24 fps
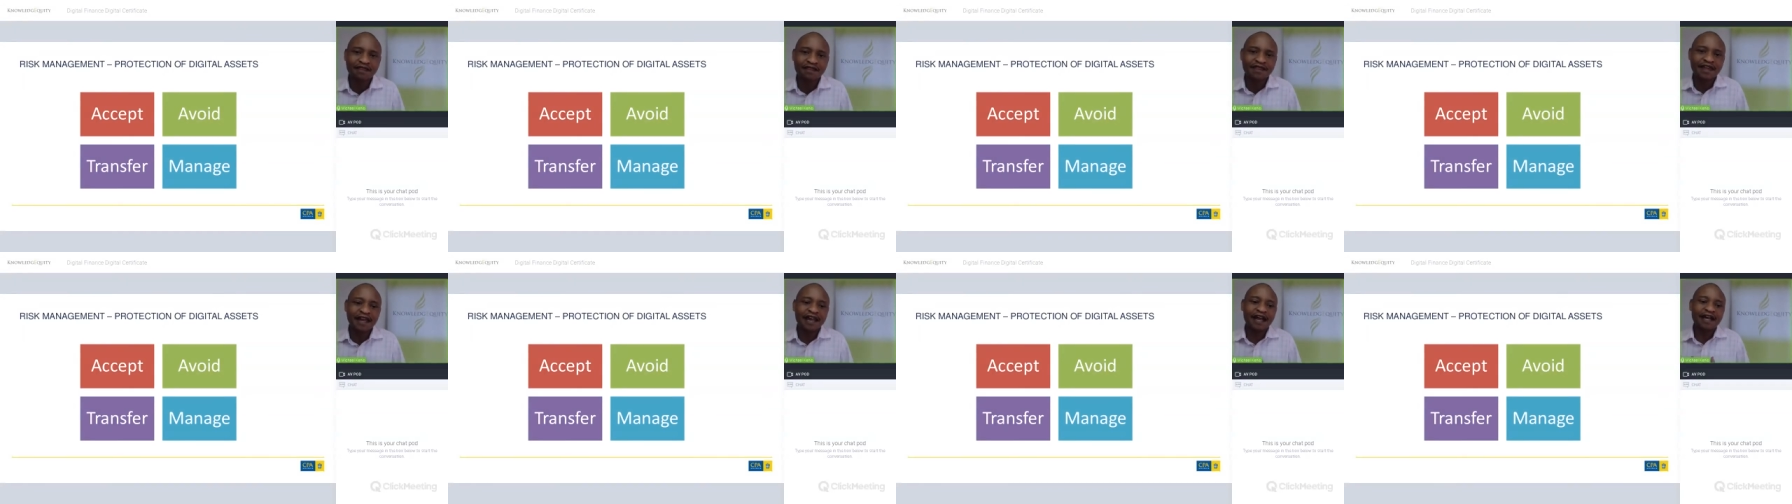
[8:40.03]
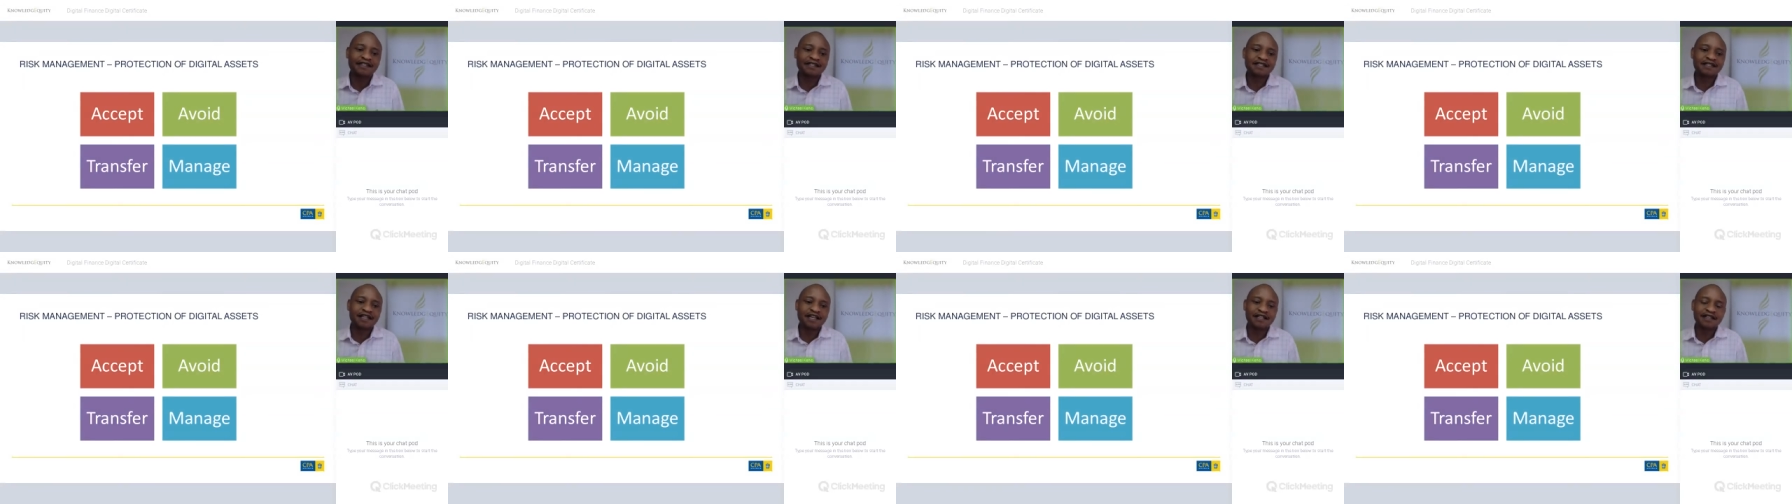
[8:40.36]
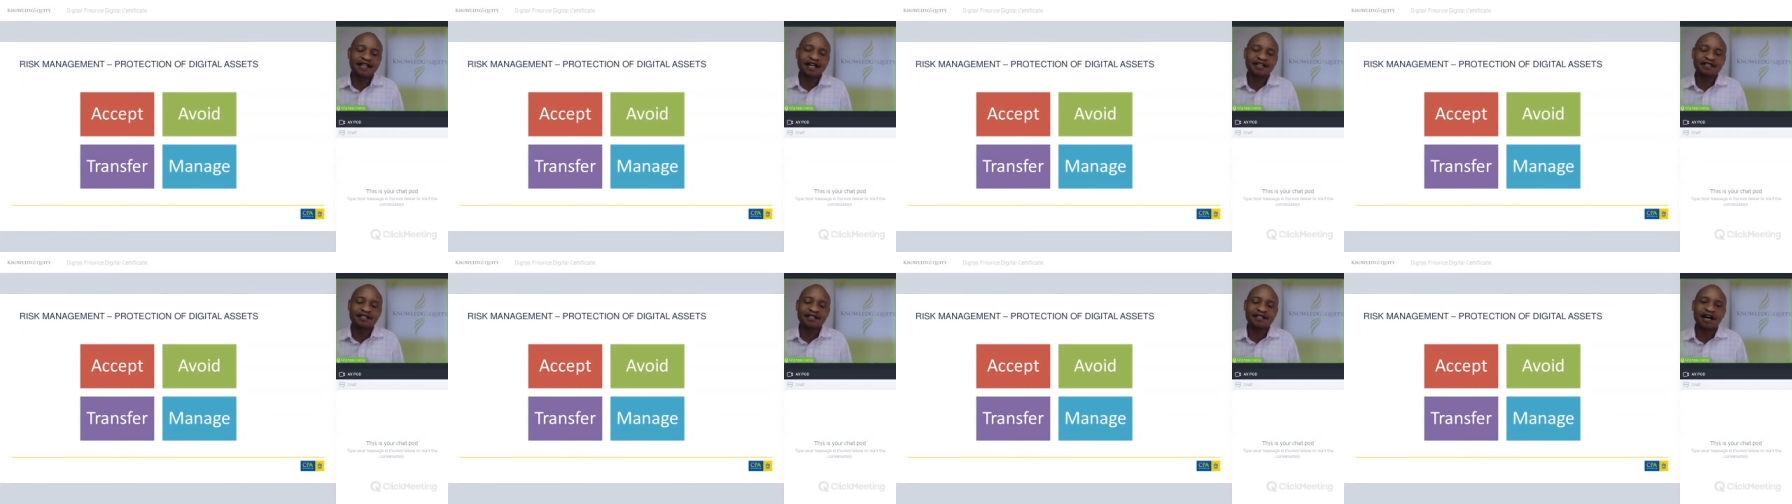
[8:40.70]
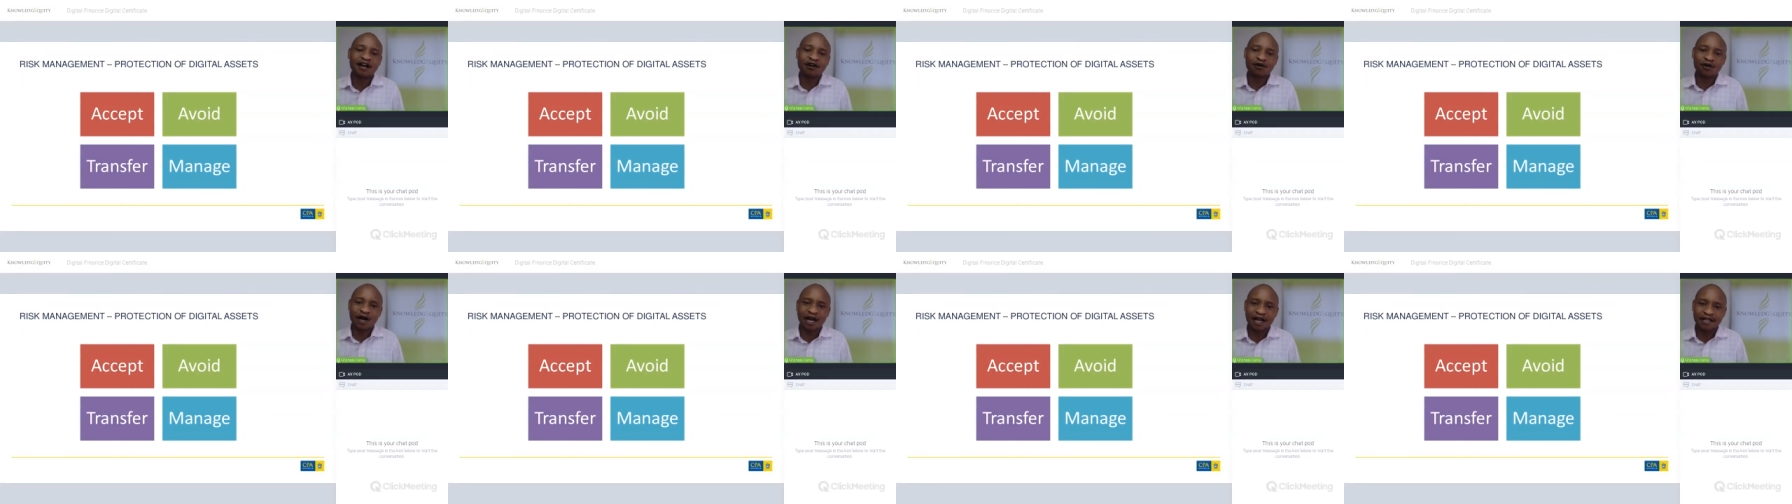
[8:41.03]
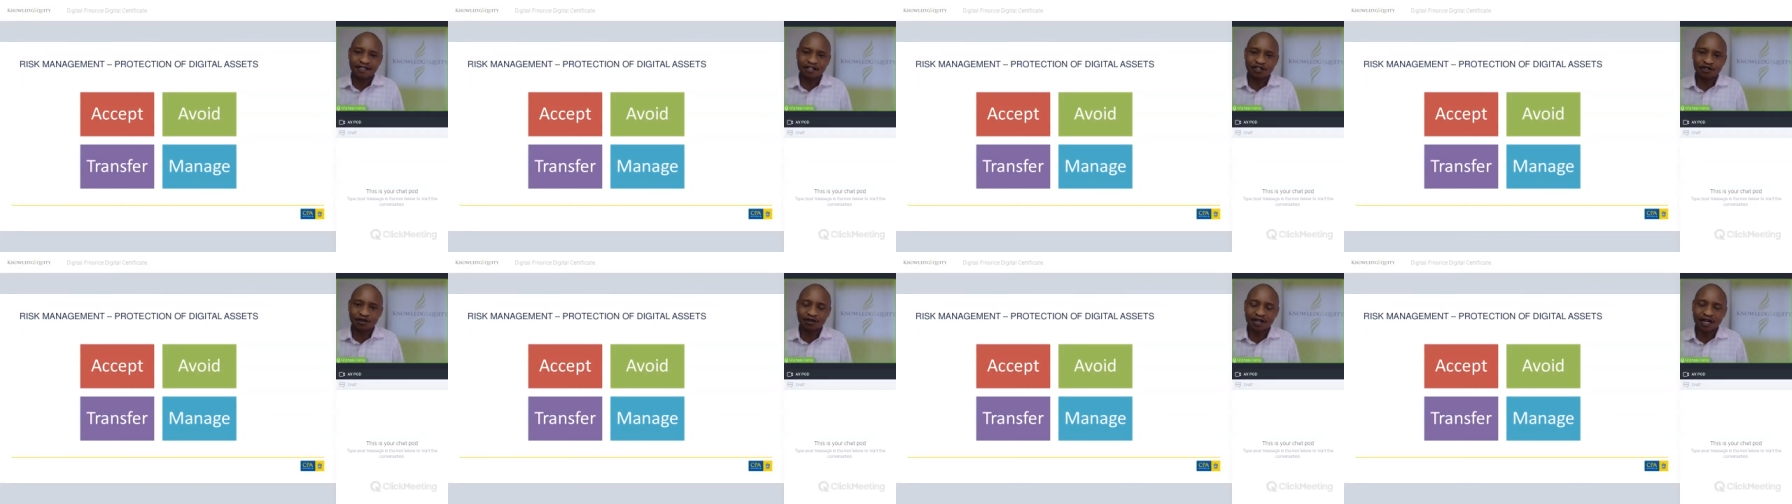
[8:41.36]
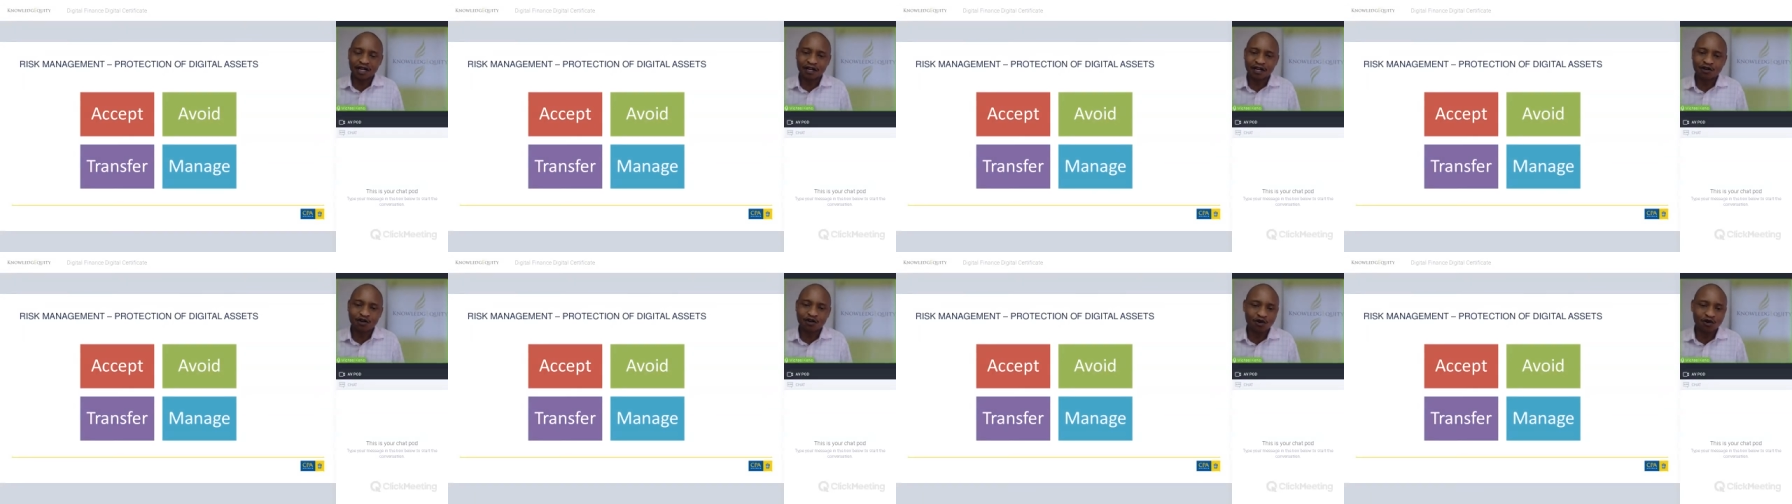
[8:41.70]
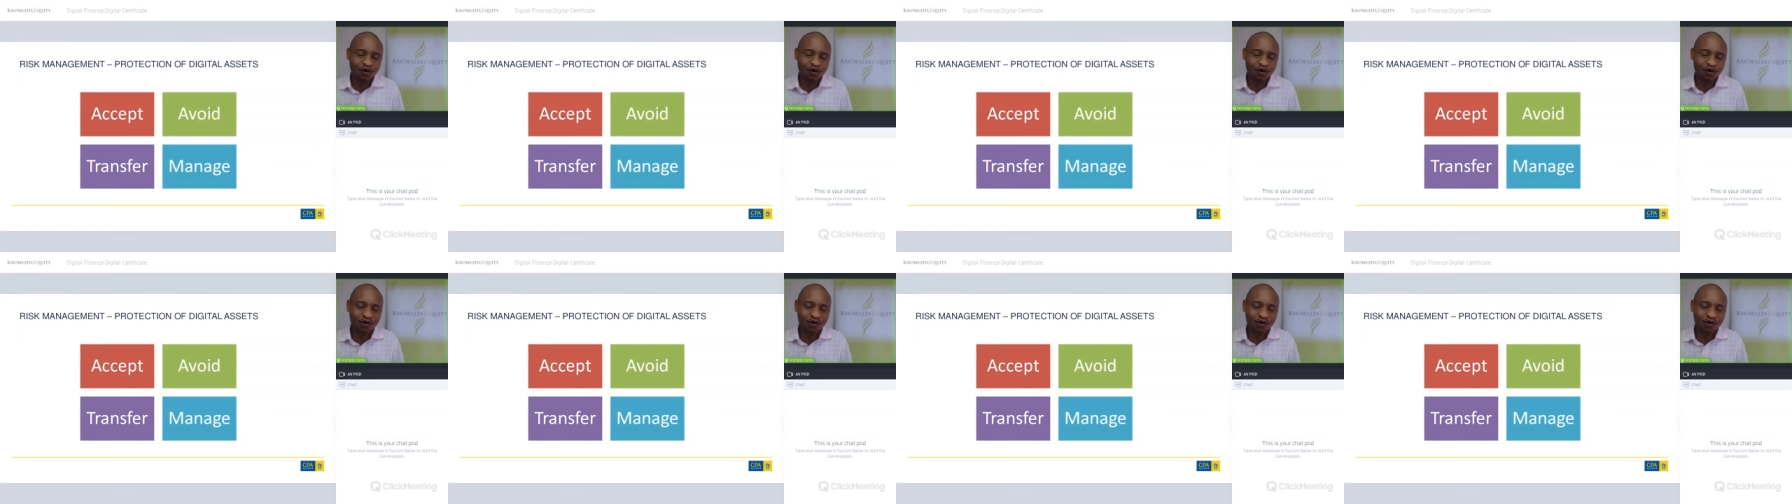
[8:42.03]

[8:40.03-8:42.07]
The next thing that an organization can